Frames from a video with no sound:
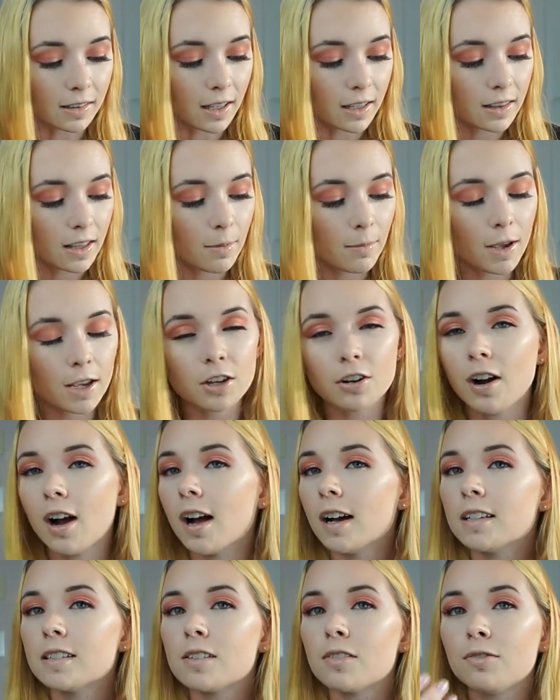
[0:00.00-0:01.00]
Like they make your
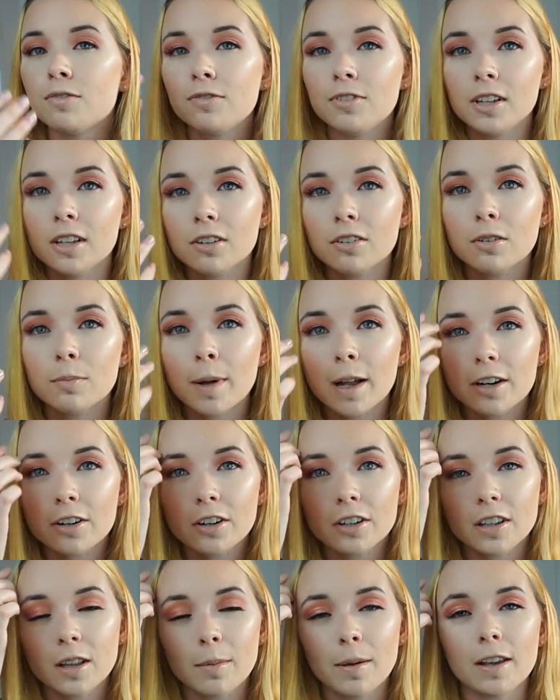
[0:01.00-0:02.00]
eyes feel
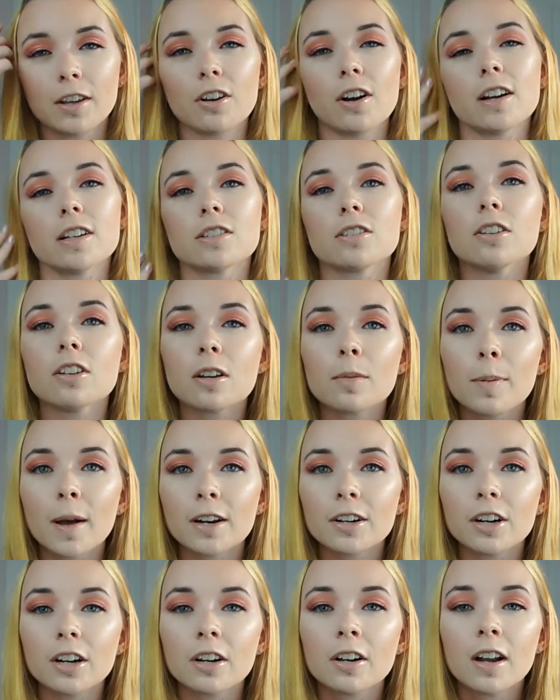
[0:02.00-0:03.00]
better, they make your eyes look
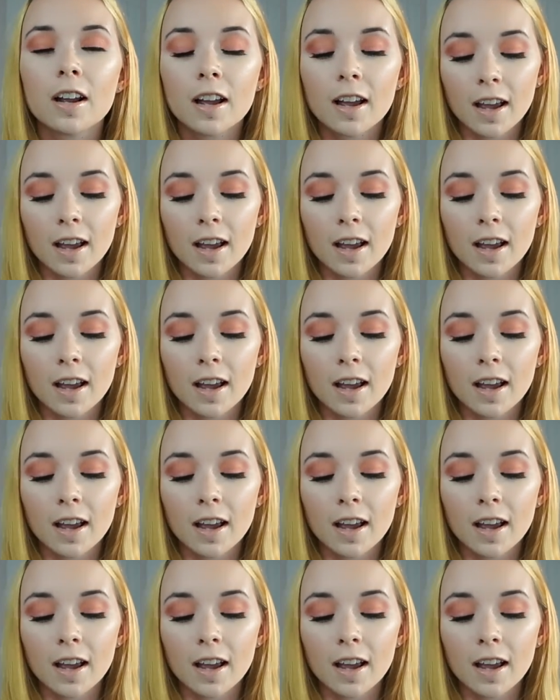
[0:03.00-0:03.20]
better.